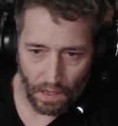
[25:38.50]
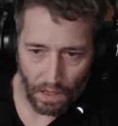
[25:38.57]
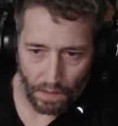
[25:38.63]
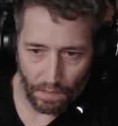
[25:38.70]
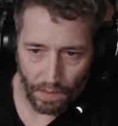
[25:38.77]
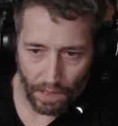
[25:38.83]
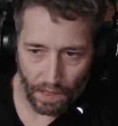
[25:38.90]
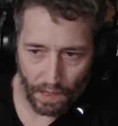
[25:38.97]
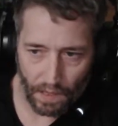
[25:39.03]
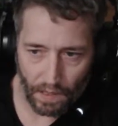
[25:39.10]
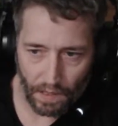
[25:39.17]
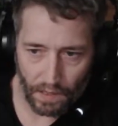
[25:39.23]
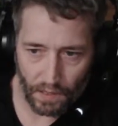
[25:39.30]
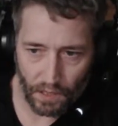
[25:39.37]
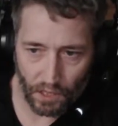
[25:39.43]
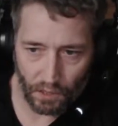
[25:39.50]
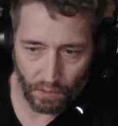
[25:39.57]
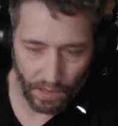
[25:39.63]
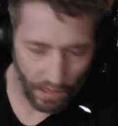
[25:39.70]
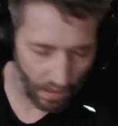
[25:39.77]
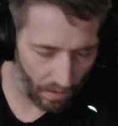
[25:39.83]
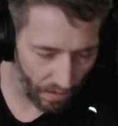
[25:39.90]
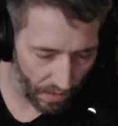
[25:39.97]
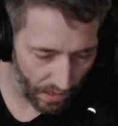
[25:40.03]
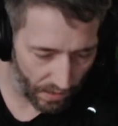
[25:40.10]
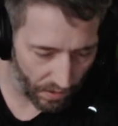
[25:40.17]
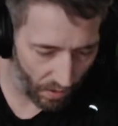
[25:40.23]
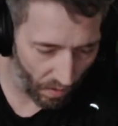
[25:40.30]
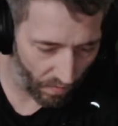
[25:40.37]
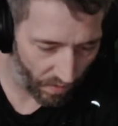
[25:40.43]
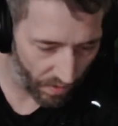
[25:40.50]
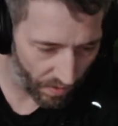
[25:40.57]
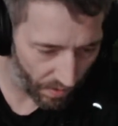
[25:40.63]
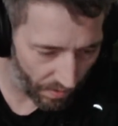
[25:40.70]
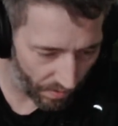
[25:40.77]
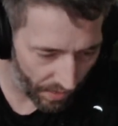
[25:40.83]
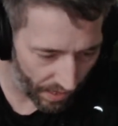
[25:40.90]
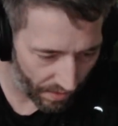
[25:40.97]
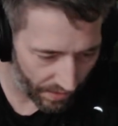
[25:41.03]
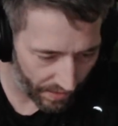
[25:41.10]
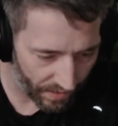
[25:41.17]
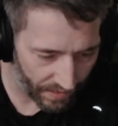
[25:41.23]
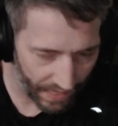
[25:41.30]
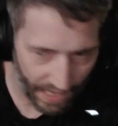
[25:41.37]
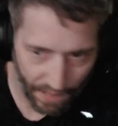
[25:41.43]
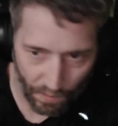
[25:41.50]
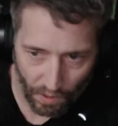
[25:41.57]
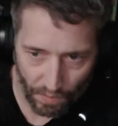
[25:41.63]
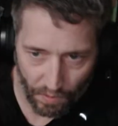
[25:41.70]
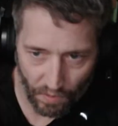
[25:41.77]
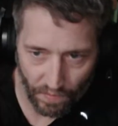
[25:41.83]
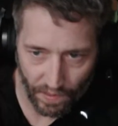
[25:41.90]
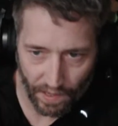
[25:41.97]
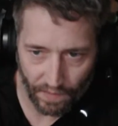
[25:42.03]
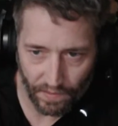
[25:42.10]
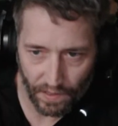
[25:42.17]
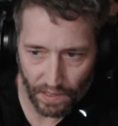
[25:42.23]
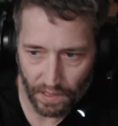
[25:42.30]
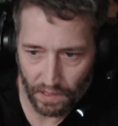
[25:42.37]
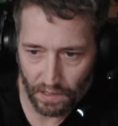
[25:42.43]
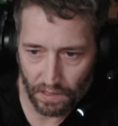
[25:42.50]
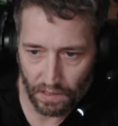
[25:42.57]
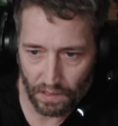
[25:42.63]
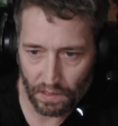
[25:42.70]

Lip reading: But as soon as we do it, it's over, dude. I don't think there's any more improving after this.